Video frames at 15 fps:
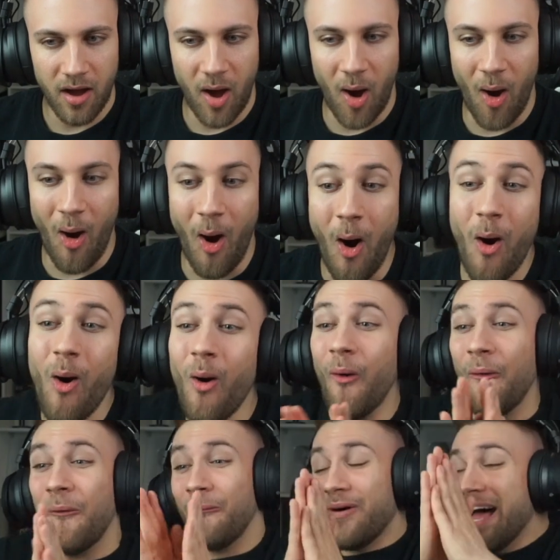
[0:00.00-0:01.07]

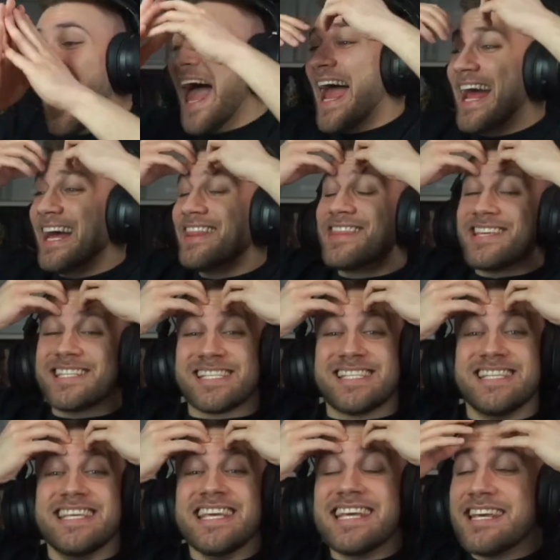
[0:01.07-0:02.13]
Oh, and the
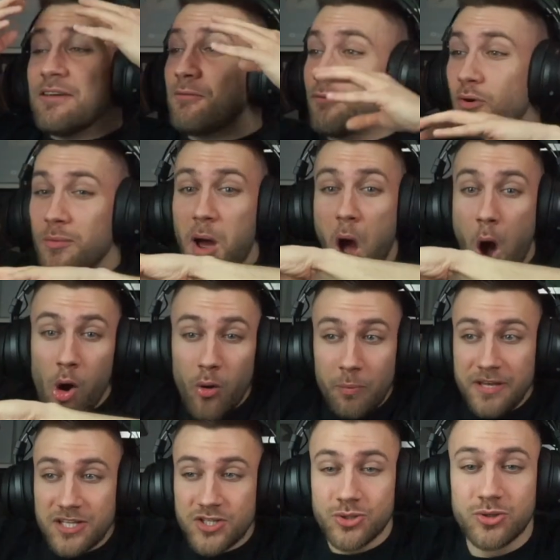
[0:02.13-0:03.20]
sneaky from
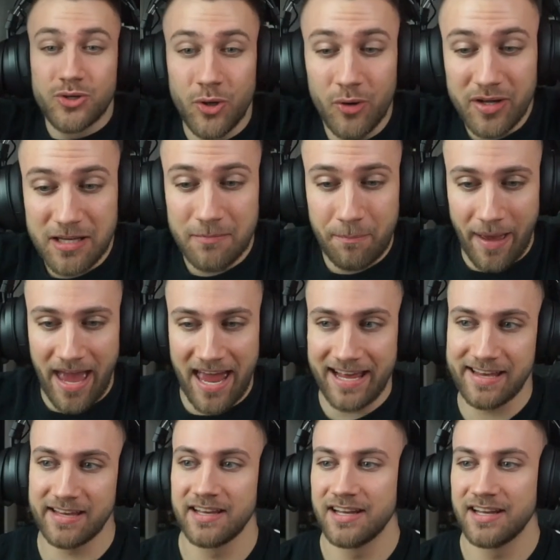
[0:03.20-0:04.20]
Hobie to Cookie bag.